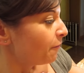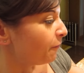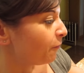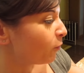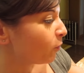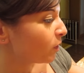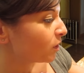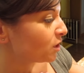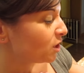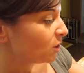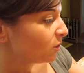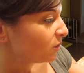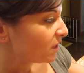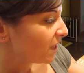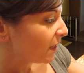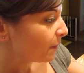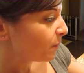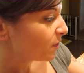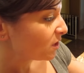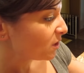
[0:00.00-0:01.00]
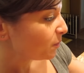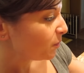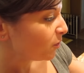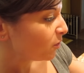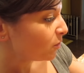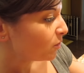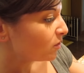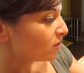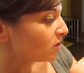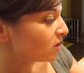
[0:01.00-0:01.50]
for two
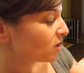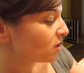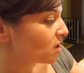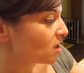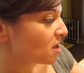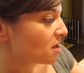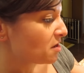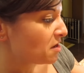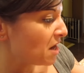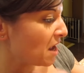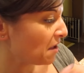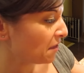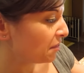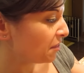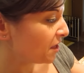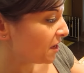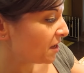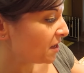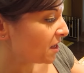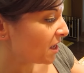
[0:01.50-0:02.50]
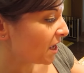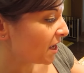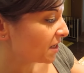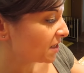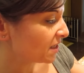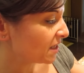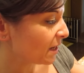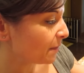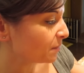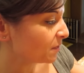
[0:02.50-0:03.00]
tablespoons, nothing
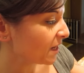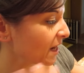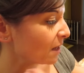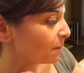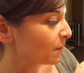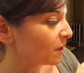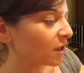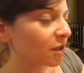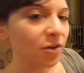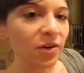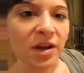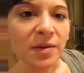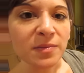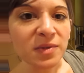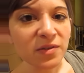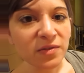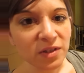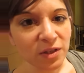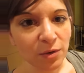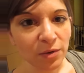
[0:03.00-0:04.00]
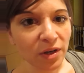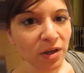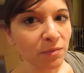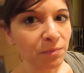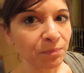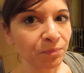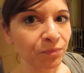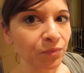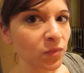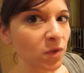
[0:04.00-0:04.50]
except 10 milligrams of
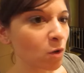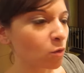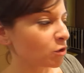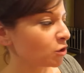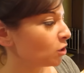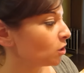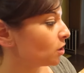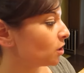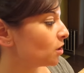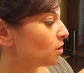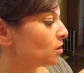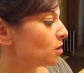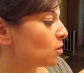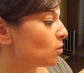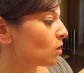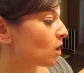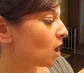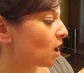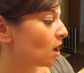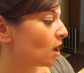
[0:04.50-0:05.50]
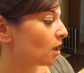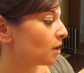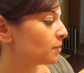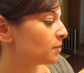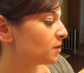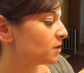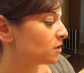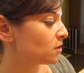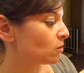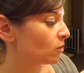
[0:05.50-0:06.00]
sodium. No sugar, no
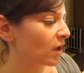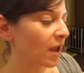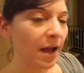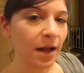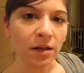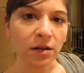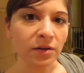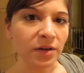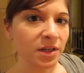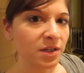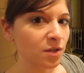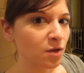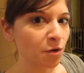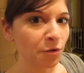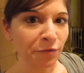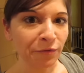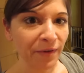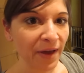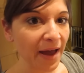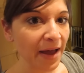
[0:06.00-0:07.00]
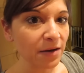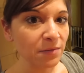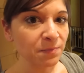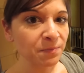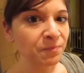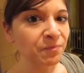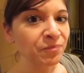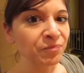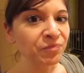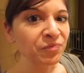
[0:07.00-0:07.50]
carbs, no calories, no fat.
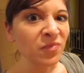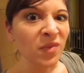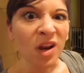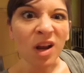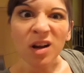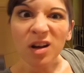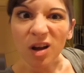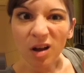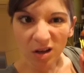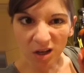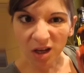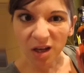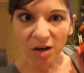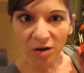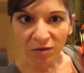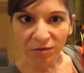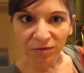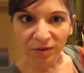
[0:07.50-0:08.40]
Cookie dough